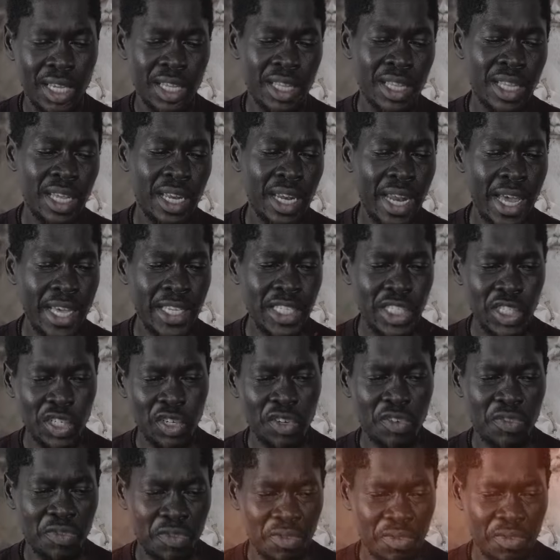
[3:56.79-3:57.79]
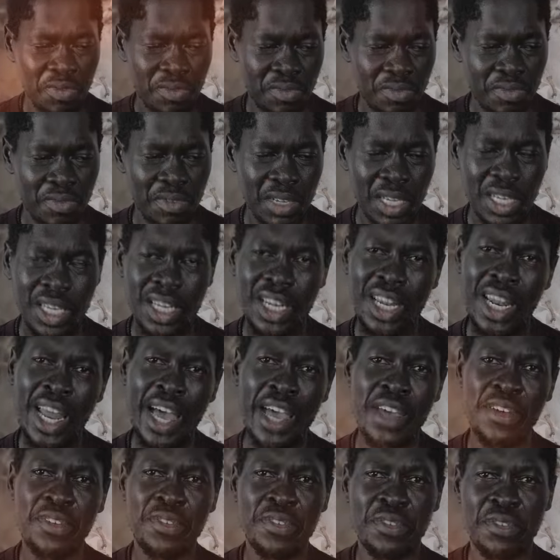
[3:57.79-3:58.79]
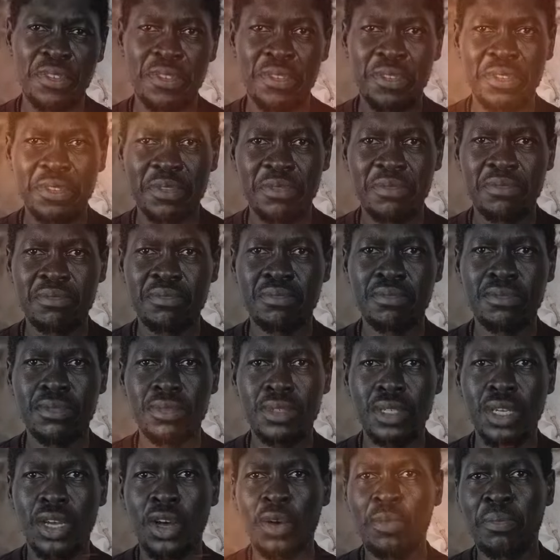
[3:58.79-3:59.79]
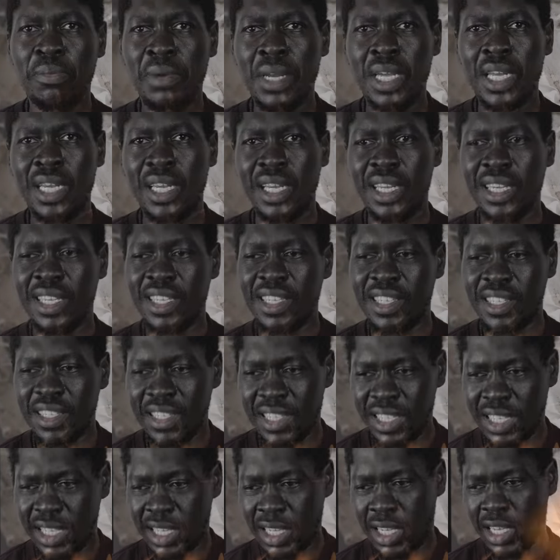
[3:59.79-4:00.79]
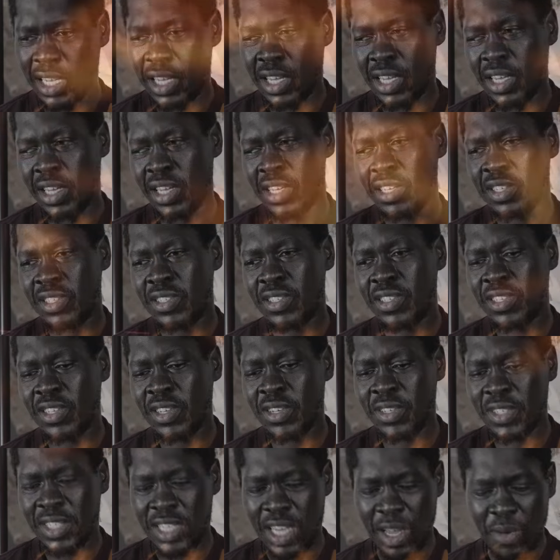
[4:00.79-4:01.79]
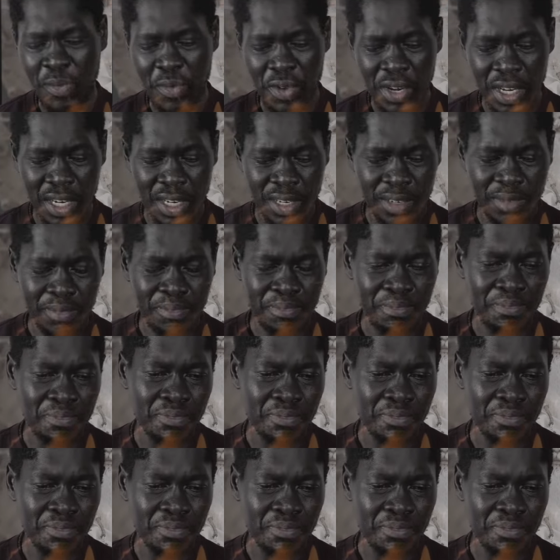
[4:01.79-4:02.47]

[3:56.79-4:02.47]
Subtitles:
The nature of life completely. So someone